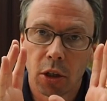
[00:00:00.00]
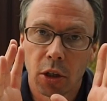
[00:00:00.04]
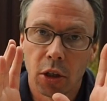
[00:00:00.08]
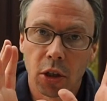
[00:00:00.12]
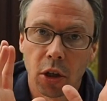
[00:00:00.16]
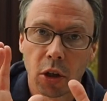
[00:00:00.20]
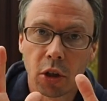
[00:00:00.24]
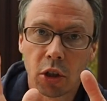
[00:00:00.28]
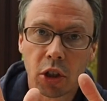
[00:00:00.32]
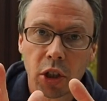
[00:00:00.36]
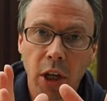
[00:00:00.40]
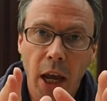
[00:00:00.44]

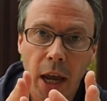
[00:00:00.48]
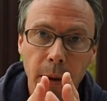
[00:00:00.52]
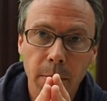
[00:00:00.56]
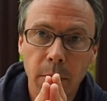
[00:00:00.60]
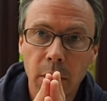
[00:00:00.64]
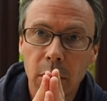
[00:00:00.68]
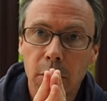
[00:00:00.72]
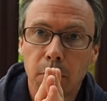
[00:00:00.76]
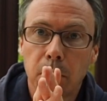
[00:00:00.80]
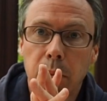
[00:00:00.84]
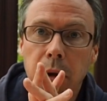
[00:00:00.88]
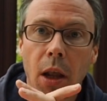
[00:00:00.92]
So
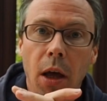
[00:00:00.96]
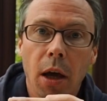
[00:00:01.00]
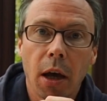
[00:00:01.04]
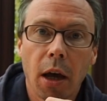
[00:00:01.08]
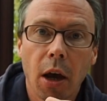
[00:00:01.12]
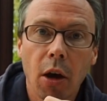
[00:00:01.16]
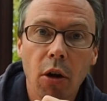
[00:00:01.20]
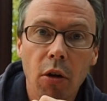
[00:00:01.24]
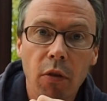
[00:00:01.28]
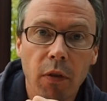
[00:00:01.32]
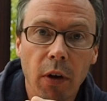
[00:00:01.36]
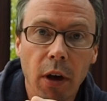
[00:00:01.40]
shameless
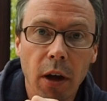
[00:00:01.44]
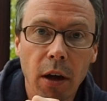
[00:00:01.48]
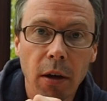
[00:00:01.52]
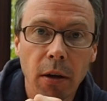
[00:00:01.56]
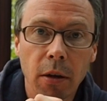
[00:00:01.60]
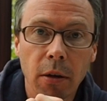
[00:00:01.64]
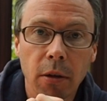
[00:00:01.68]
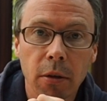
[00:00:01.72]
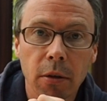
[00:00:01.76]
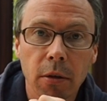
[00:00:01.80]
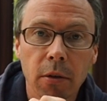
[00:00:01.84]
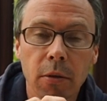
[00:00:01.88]
plug
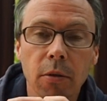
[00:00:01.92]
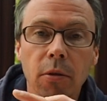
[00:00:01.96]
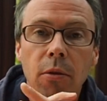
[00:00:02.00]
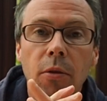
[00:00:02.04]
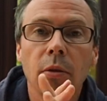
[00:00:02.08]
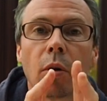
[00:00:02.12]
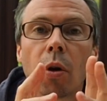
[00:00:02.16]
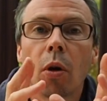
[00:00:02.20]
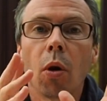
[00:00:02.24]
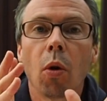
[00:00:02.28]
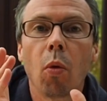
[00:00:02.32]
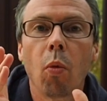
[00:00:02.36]
over,
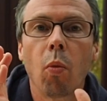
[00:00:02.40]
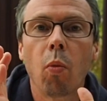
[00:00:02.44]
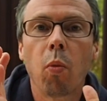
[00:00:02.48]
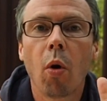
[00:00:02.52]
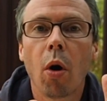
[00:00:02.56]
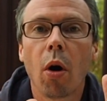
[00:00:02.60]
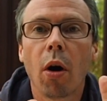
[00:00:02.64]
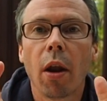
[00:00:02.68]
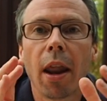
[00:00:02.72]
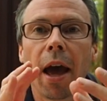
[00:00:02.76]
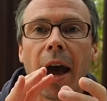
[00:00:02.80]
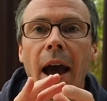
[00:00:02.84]

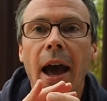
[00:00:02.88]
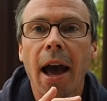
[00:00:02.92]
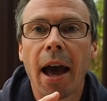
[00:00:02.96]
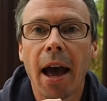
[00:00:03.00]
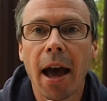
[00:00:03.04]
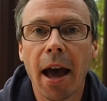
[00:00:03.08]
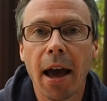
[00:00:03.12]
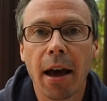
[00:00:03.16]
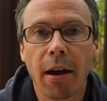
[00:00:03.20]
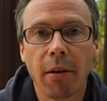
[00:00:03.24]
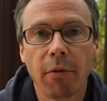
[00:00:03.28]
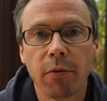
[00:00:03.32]
what
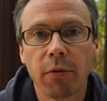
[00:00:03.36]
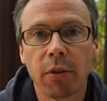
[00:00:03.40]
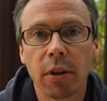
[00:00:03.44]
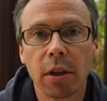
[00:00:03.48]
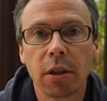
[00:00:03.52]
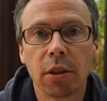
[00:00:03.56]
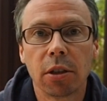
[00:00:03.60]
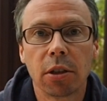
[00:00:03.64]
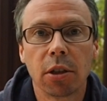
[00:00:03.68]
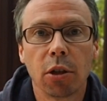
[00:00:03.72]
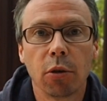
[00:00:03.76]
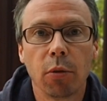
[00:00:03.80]
have
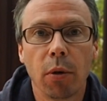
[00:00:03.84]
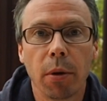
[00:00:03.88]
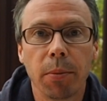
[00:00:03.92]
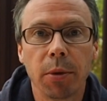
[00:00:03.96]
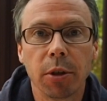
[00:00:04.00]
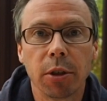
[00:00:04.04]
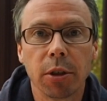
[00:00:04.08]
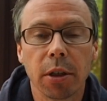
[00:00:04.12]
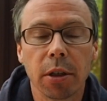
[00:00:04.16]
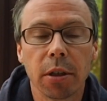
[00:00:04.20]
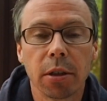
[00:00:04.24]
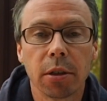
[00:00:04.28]
these two
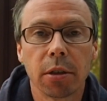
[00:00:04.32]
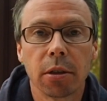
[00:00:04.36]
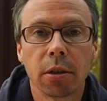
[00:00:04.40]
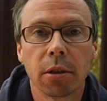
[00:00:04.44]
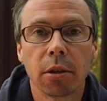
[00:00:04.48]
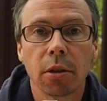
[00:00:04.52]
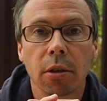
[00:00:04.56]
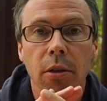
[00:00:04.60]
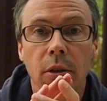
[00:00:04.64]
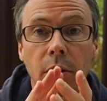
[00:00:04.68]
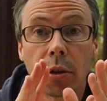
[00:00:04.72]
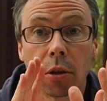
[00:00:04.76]

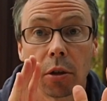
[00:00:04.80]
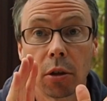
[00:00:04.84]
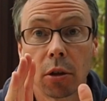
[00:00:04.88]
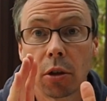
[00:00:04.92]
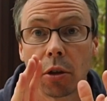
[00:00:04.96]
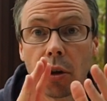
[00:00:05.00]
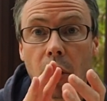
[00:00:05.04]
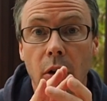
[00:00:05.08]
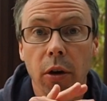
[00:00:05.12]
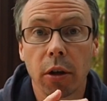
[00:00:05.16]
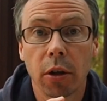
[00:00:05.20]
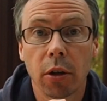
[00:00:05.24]
images
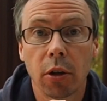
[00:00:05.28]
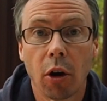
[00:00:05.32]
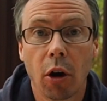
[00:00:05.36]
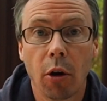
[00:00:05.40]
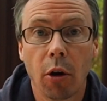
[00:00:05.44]
got in